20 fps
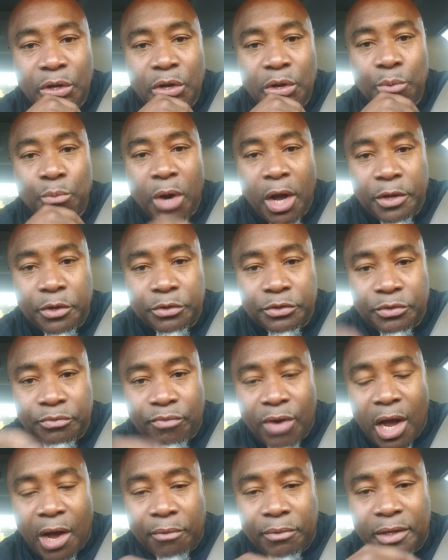while you're
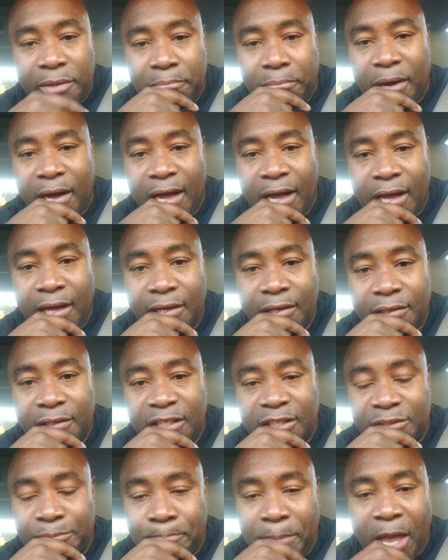surrounded by
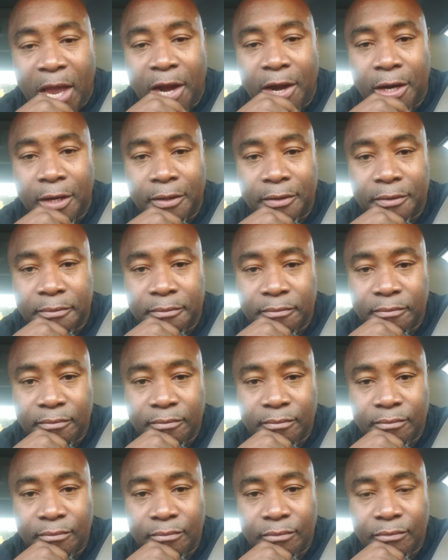despair,
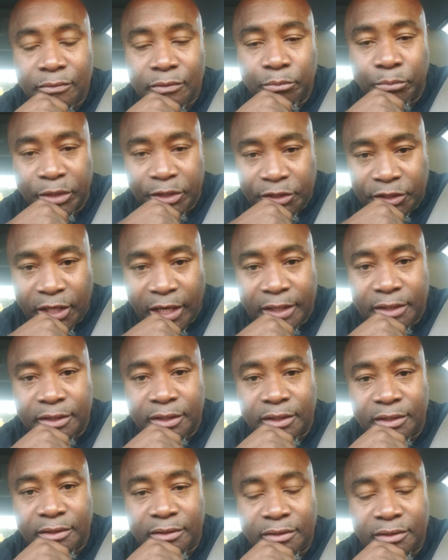
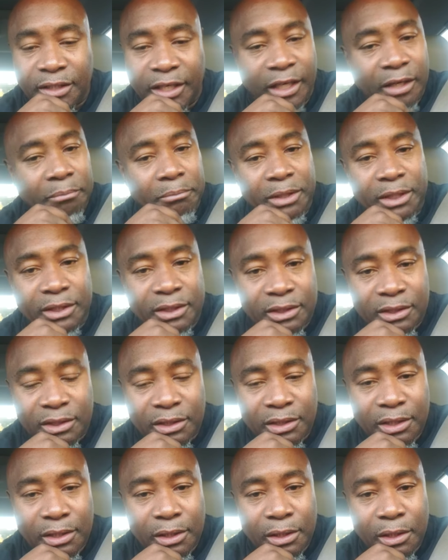rejection, enemies,
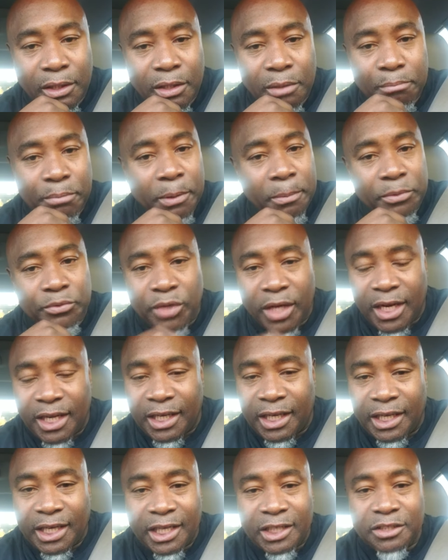people trying to
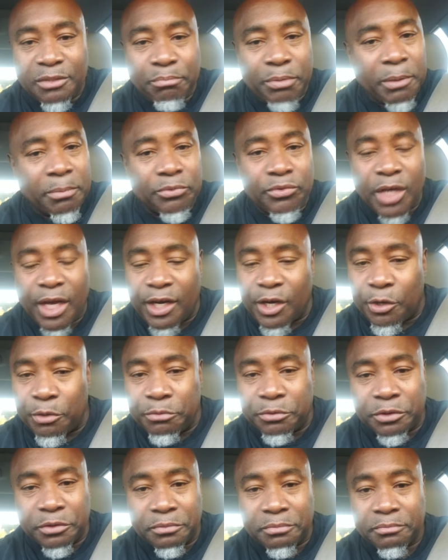get at you, people trying to
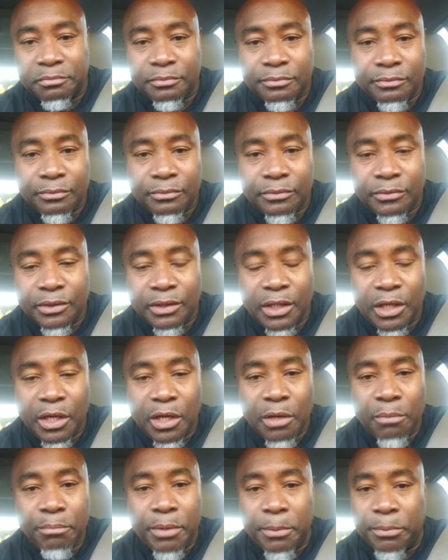hurt you,
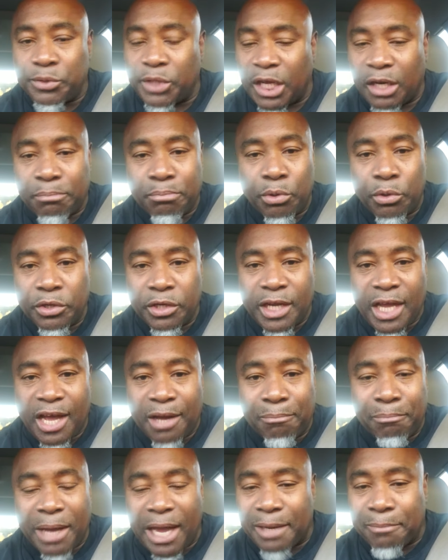people trying to pull you
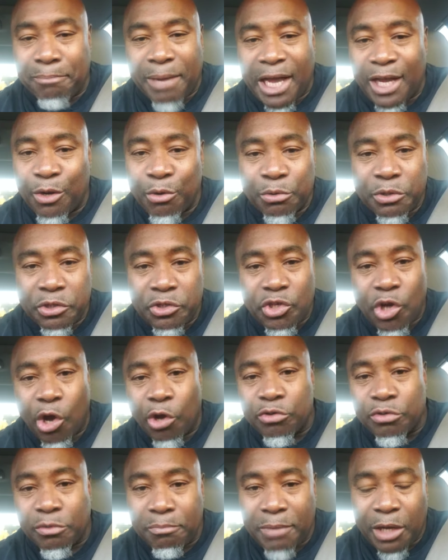down, backbite on you,
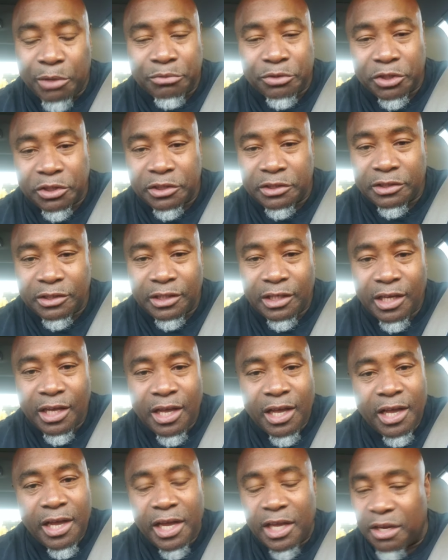talk about you.
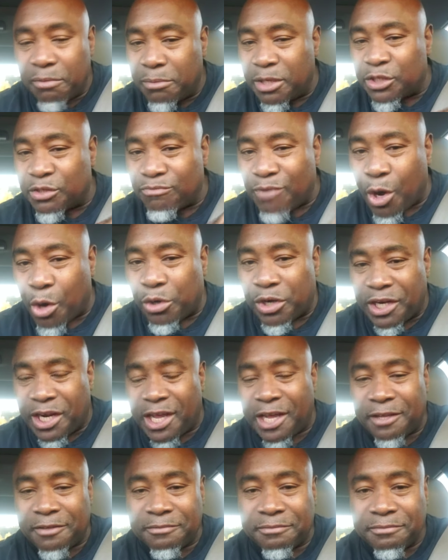In the midst of all of that,